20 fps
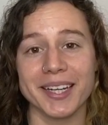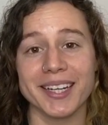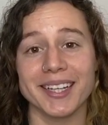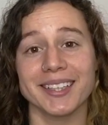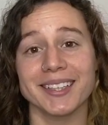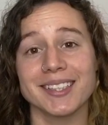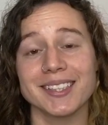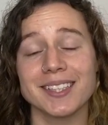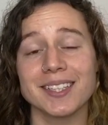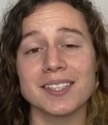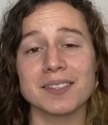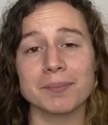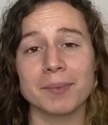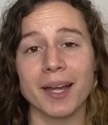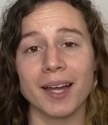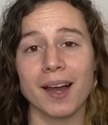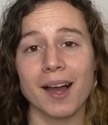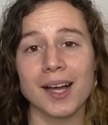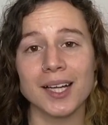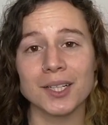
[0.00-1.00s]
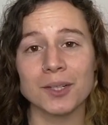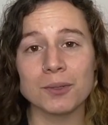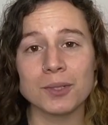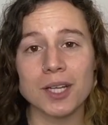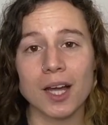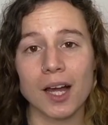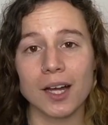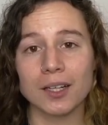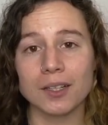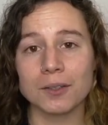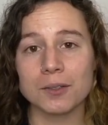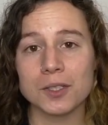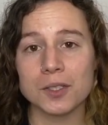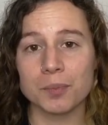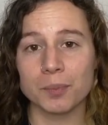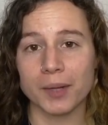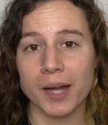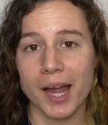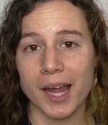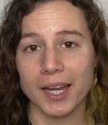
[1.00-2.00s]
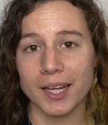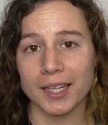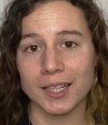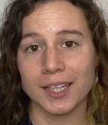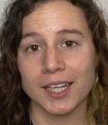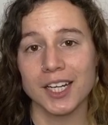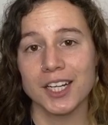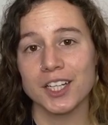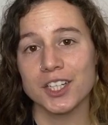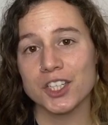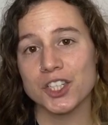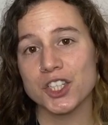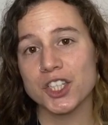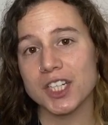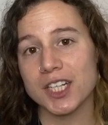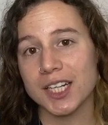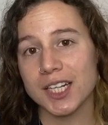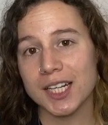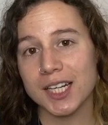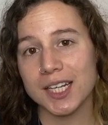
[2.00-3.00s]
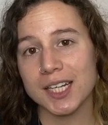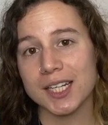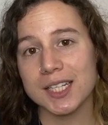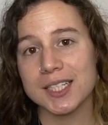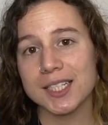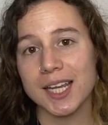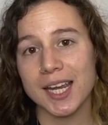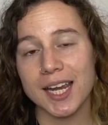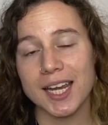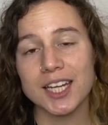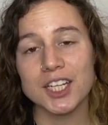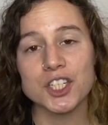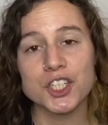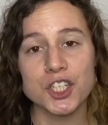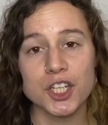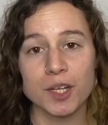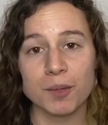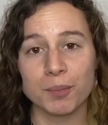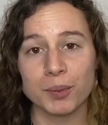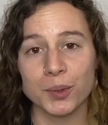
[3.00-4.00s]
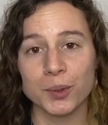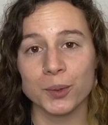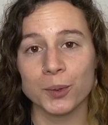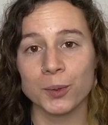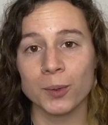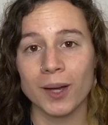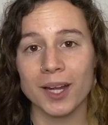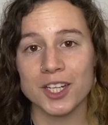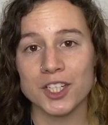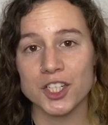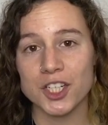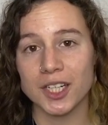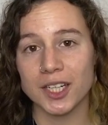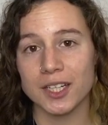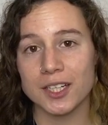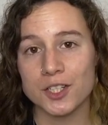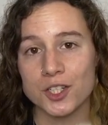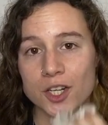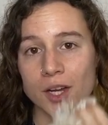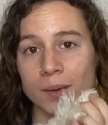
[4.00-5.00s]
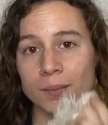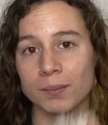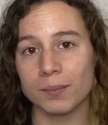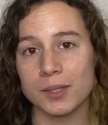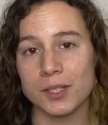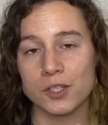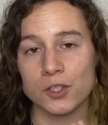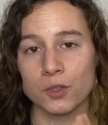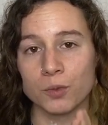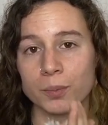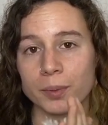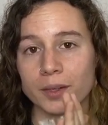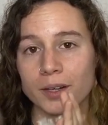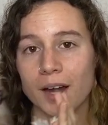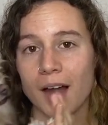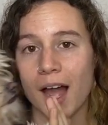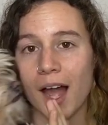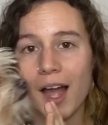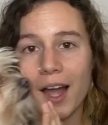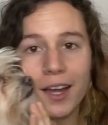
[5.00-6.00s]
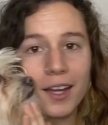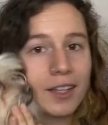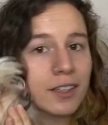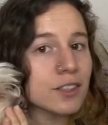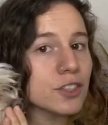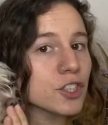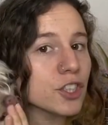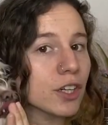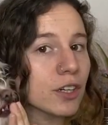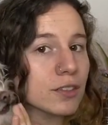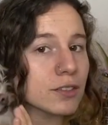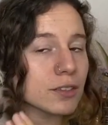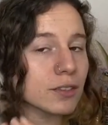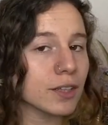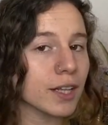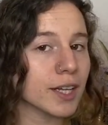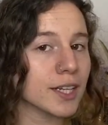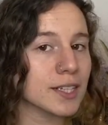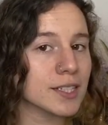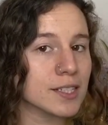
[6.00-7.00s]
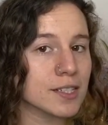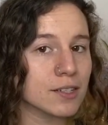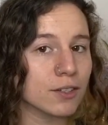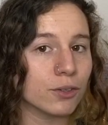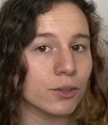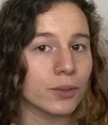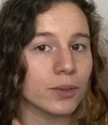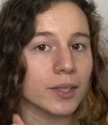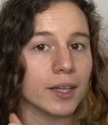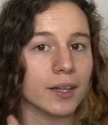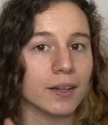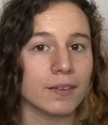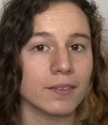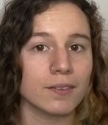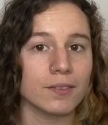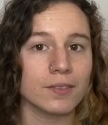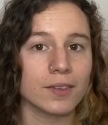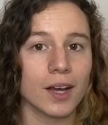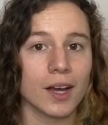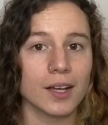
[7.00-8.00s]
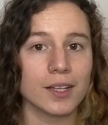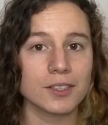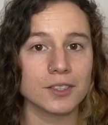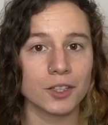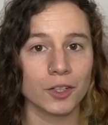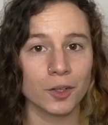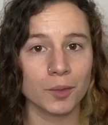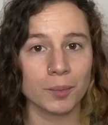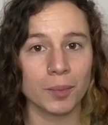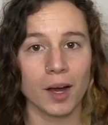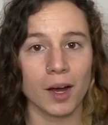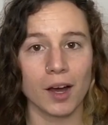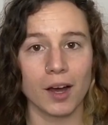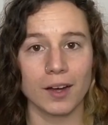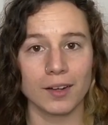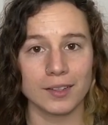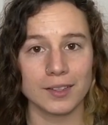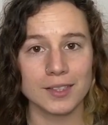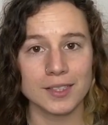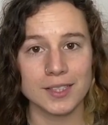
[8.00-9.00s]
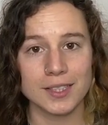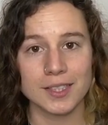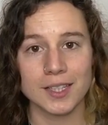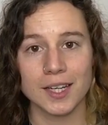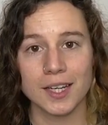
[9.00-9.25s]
this is my Akko Taco Sprite. She is a Shih Tzu and she can jump super high. She also likes to give us her paws.